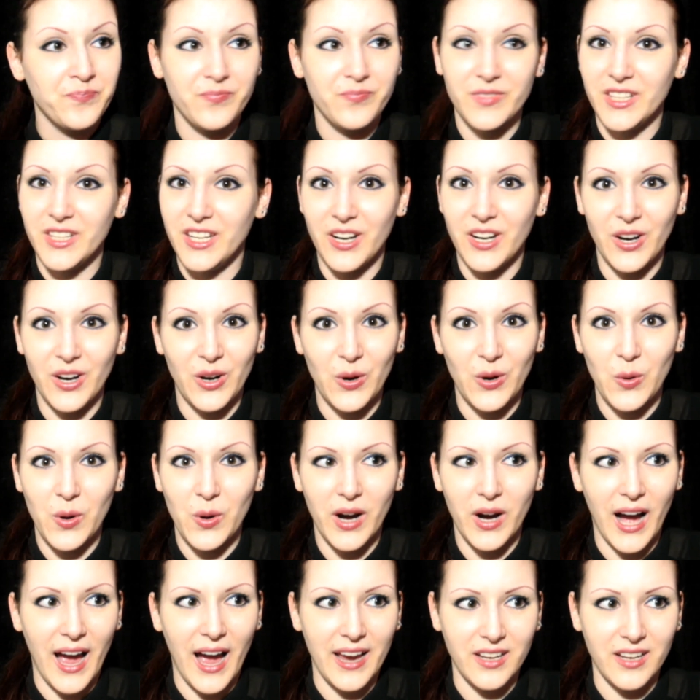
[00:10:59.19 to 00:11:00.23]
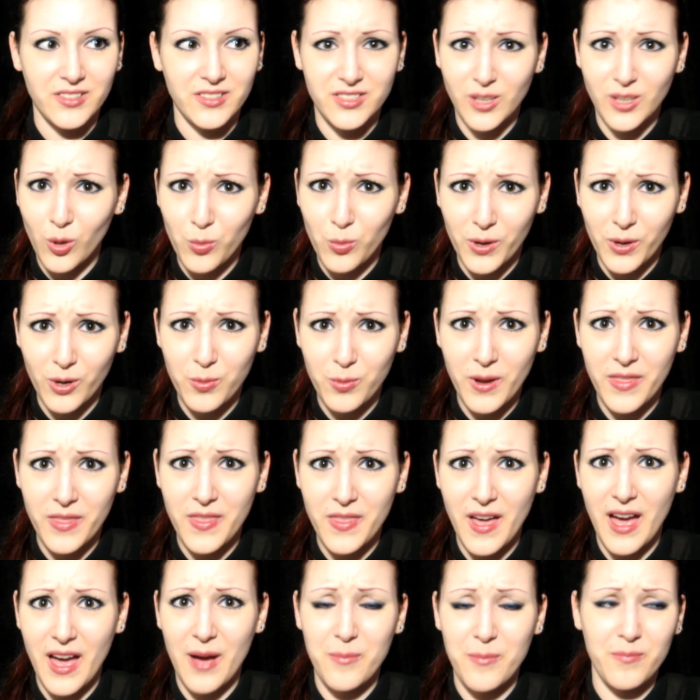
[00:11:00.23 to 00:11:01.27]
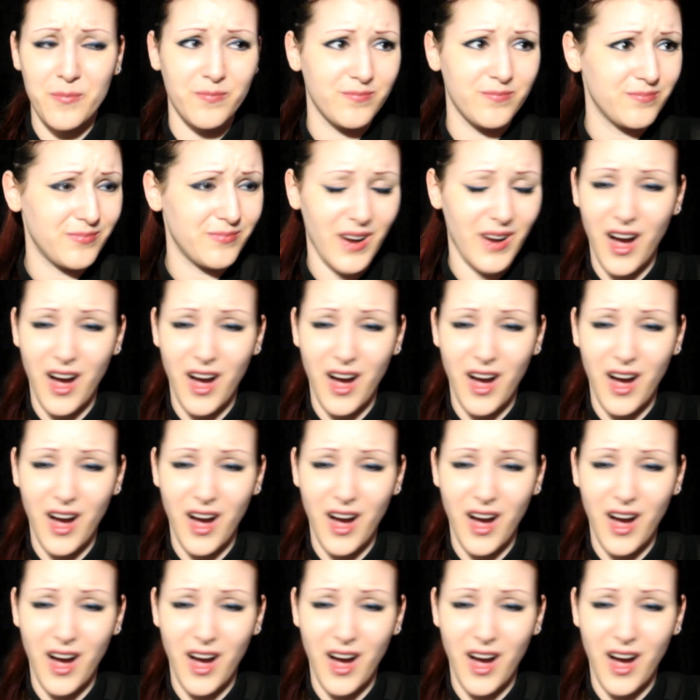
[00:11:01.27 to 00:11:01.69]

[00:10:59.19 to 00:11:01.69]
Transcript: You know, I can still work with them